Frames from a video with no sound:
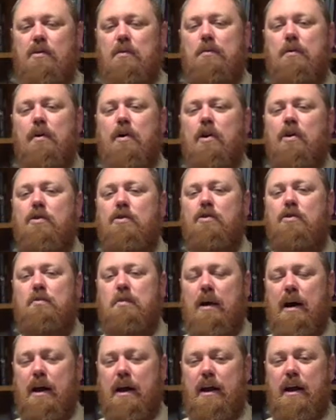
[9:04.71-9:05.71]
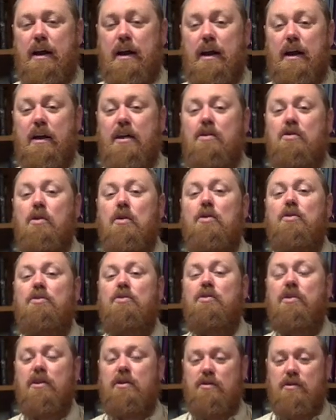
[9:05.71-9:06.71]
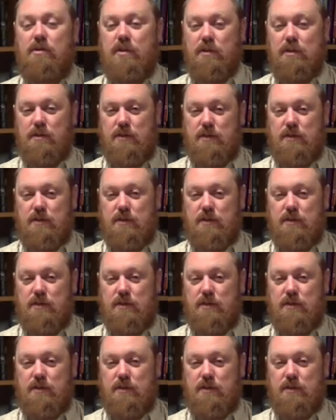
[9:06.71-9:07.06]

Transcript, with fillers: approached by his own sister.